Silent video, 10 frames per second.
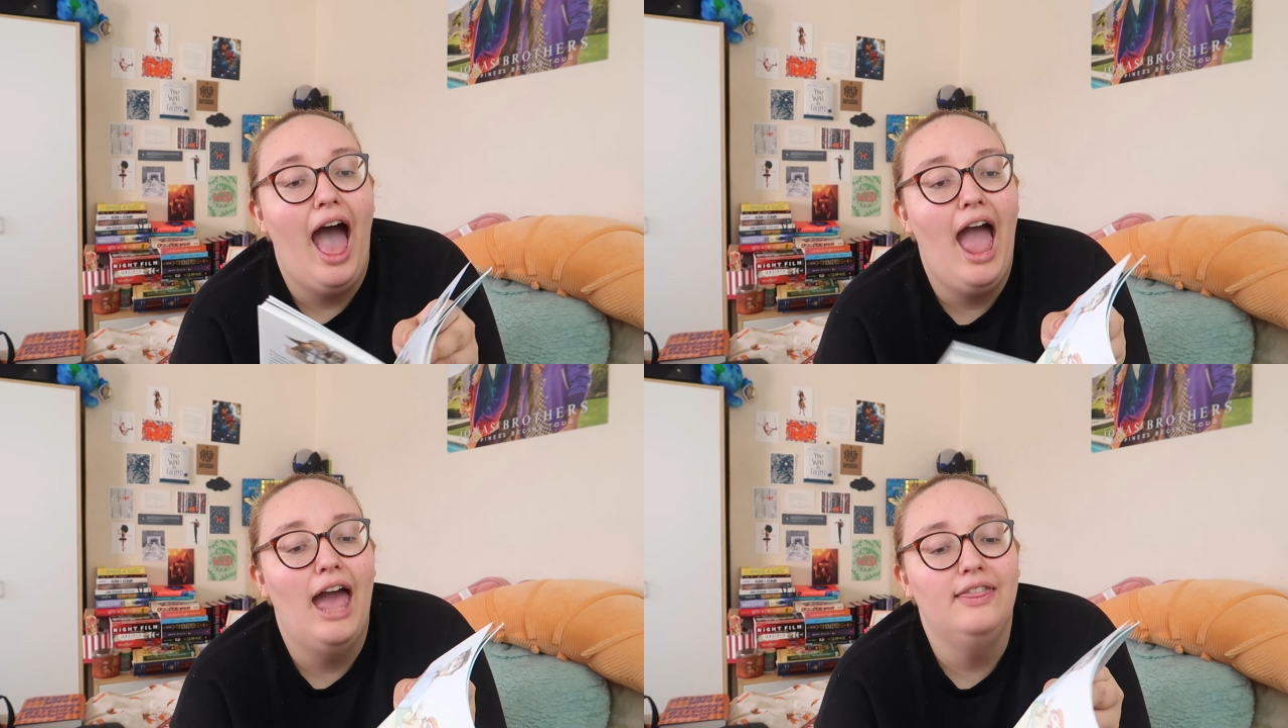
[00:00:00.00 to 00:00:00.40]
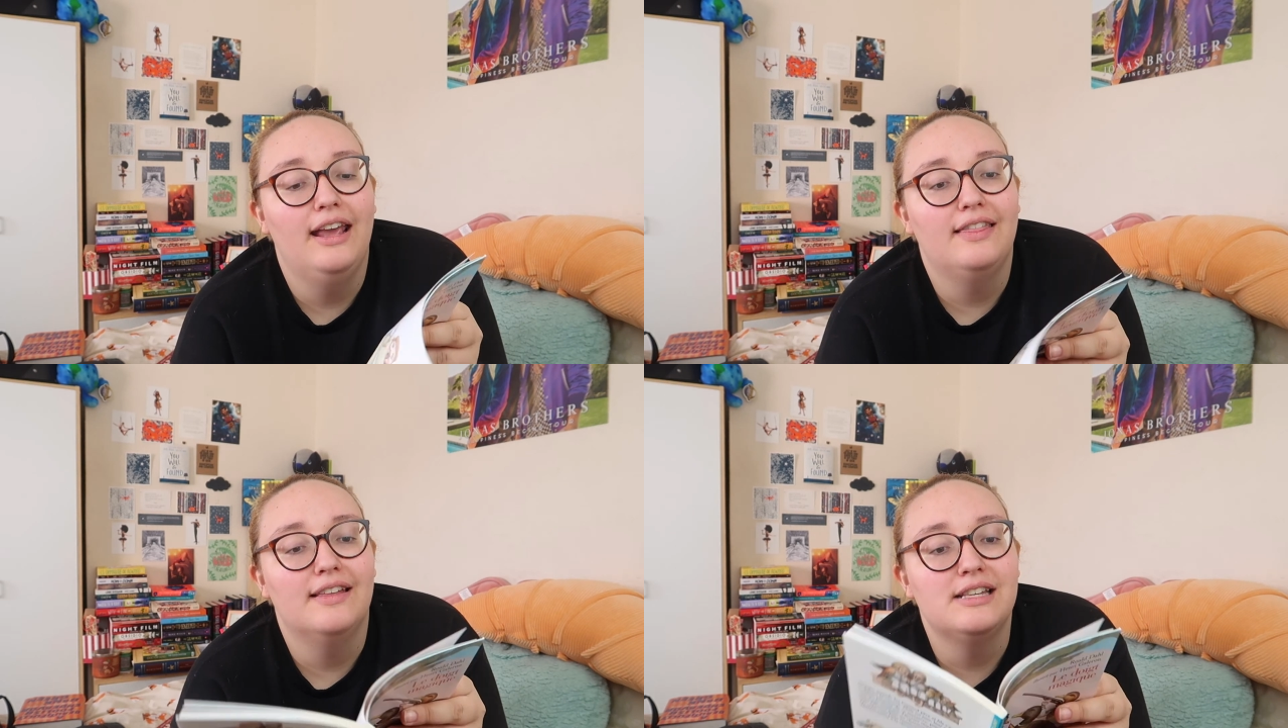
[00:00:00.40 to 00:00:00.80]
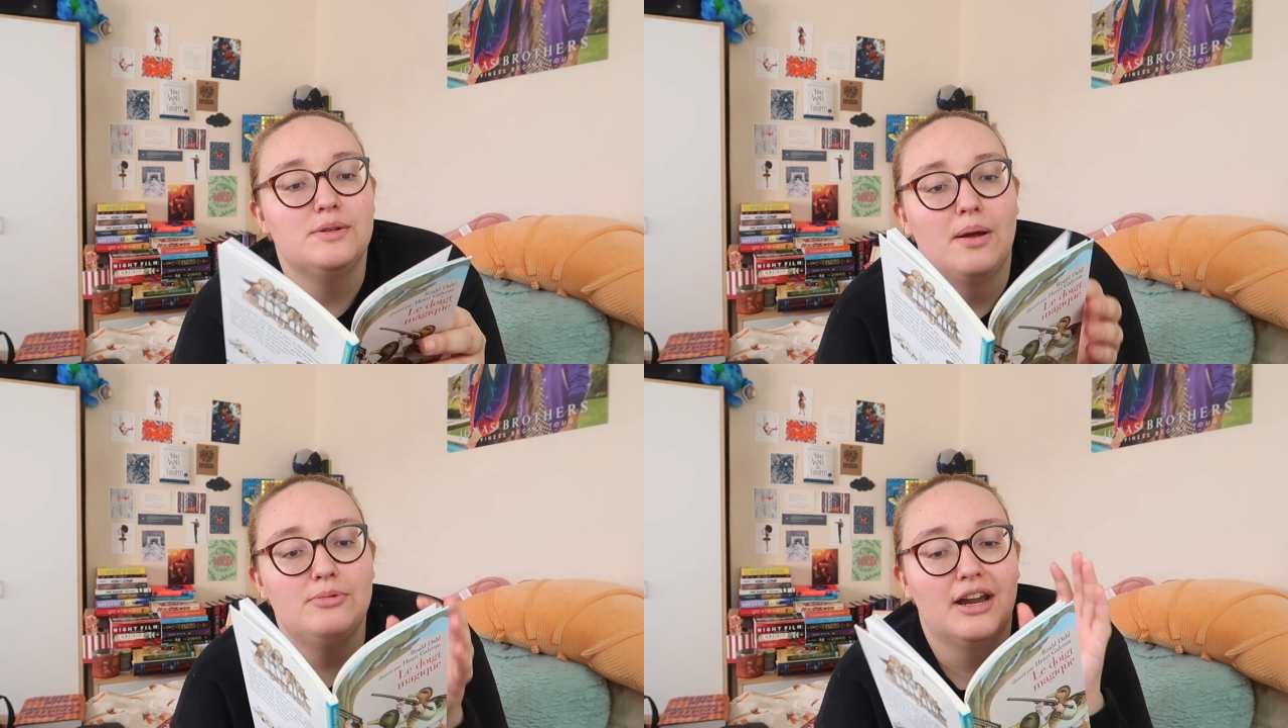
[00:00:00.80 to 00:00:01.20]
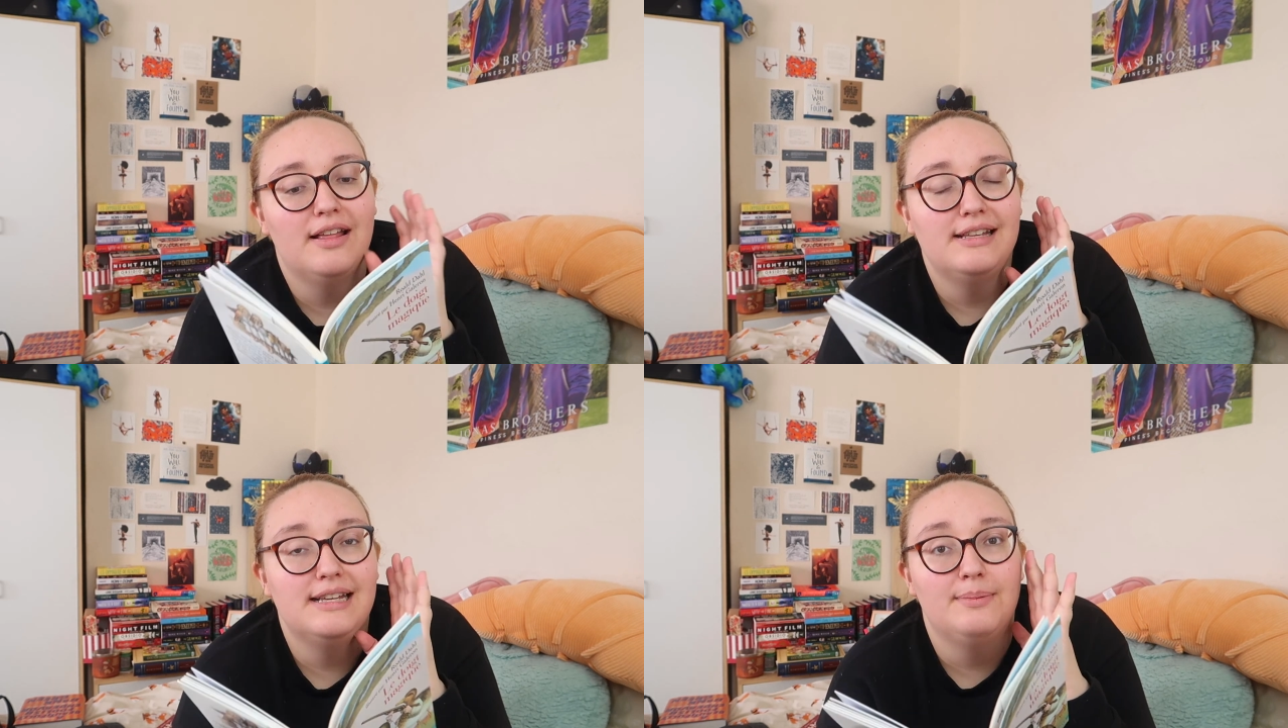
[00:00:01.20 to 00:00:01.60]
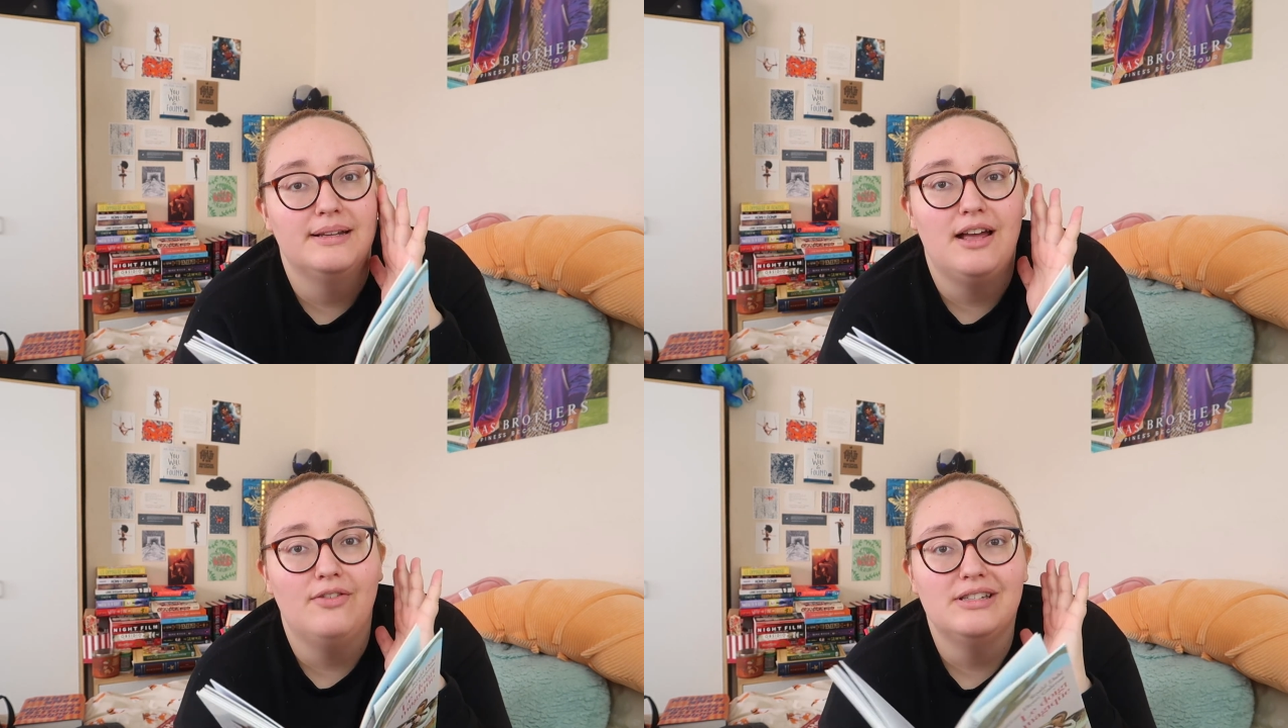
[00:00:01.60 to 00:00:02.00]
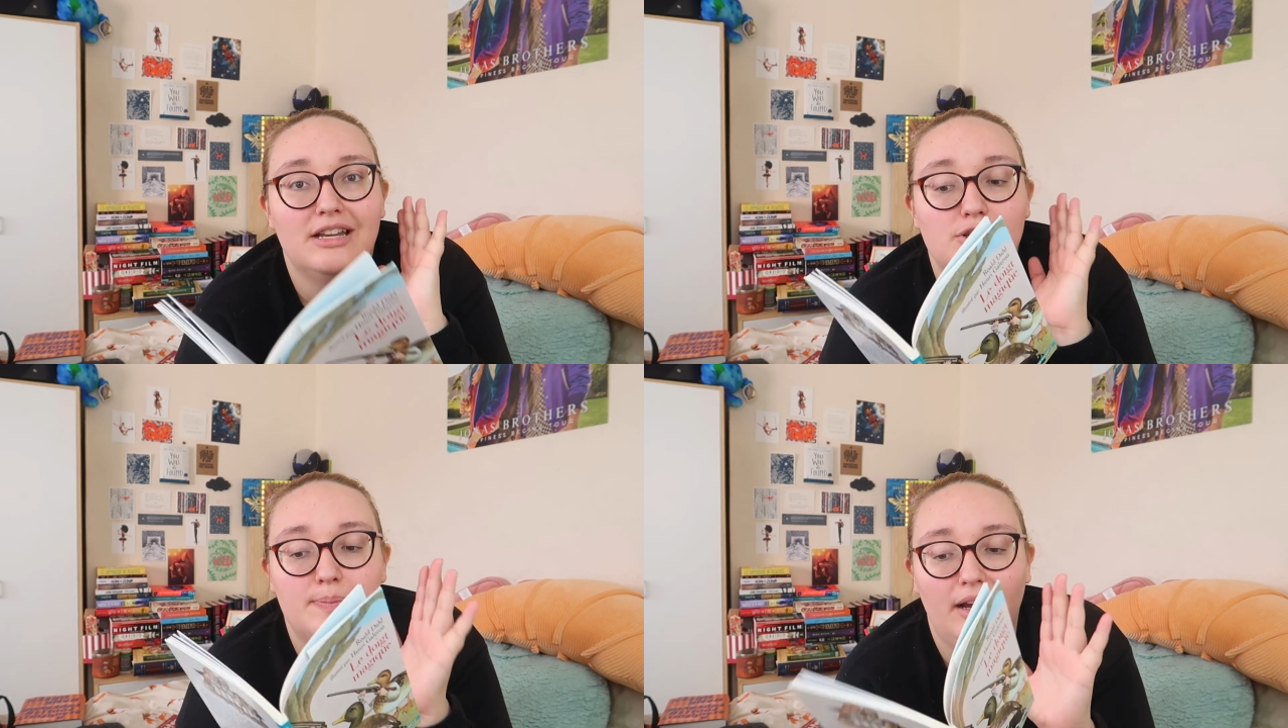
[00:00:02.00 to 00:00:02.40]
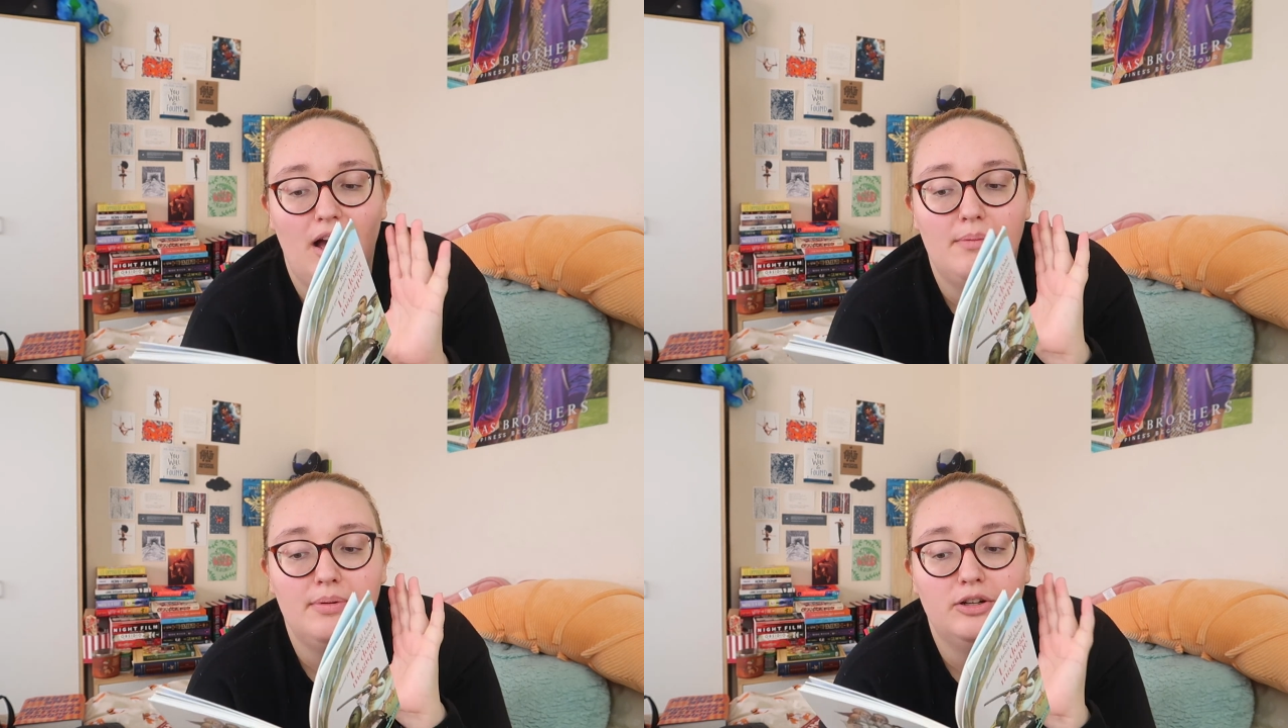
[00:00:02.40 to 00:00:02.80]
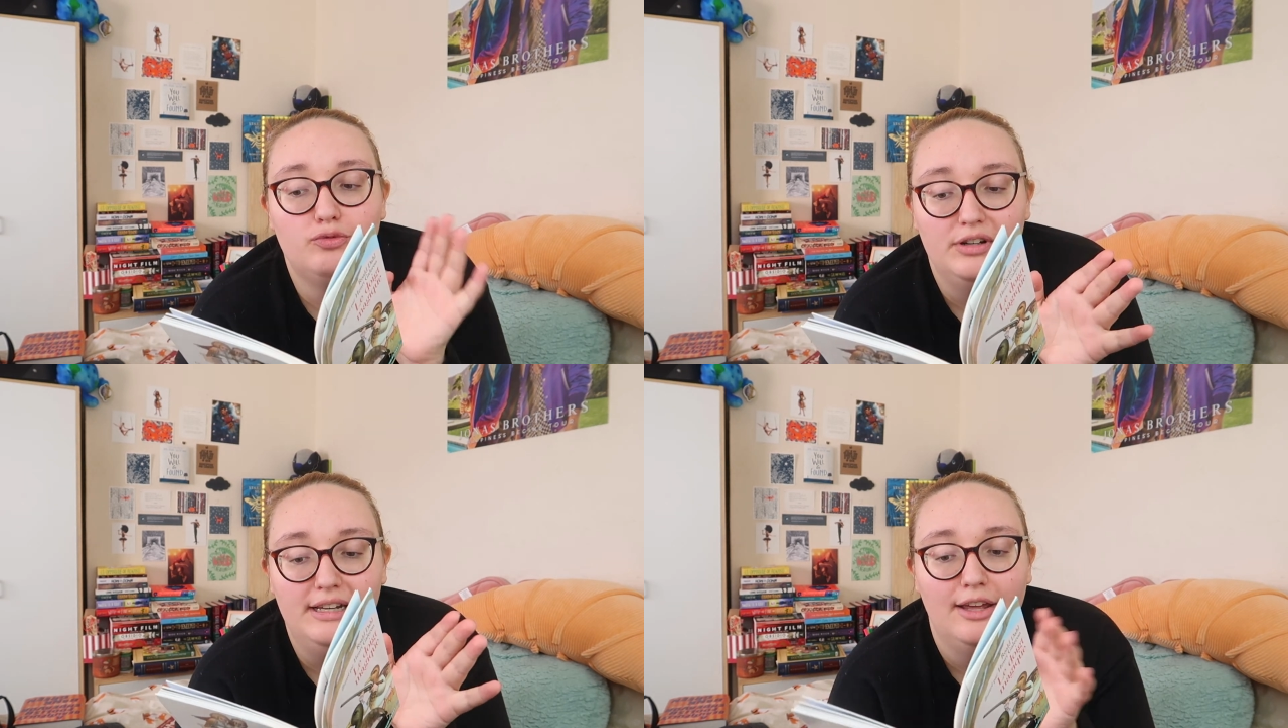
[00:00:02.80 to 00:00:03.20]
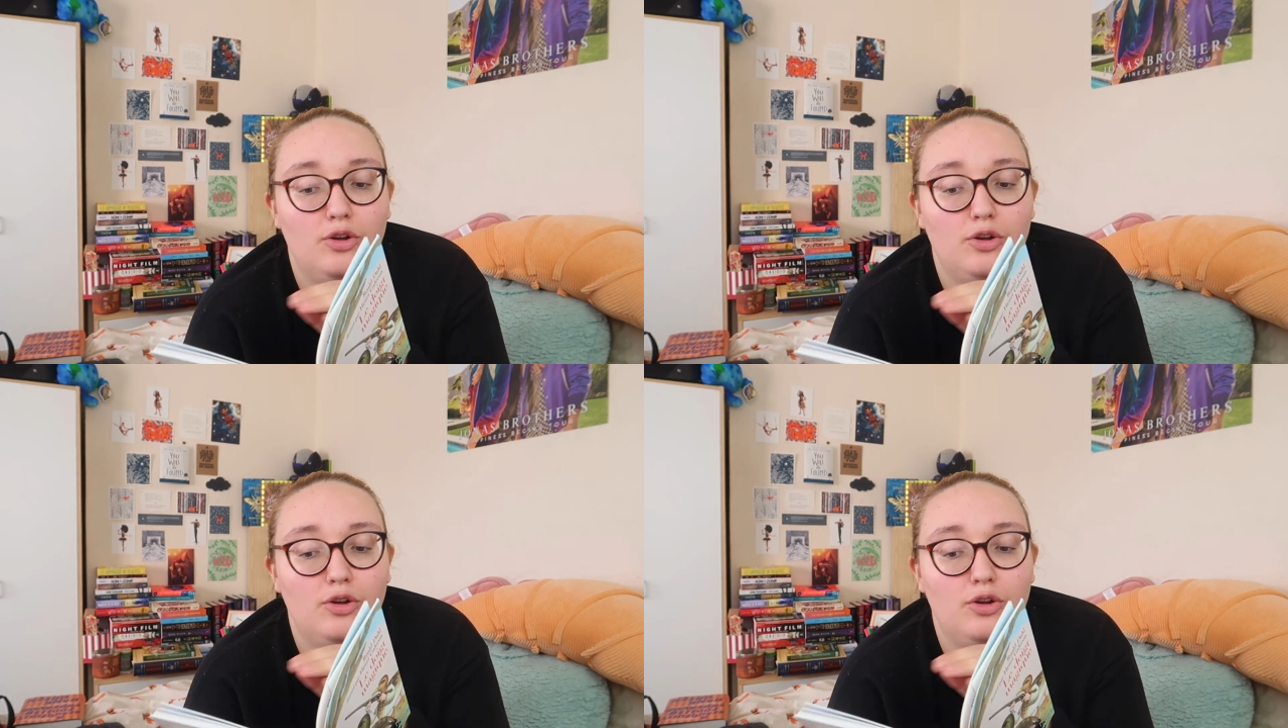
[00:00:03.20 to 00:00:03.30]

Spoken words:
And like, this is what I'm trying to like say to myself, is like, just pick it up and read it.